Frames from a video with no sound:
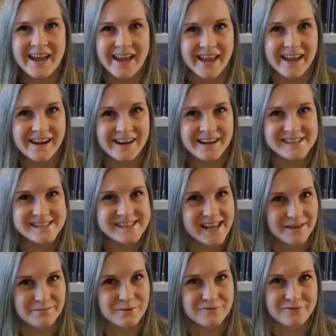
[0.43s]
Hey guys,
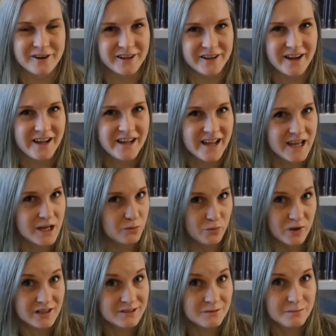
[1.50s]
happy Friday and
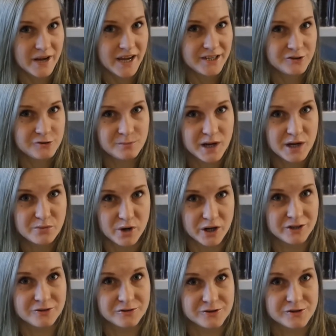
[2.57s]
welcome back to my
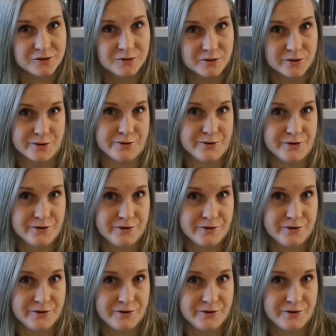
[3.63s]
Writer's Corner.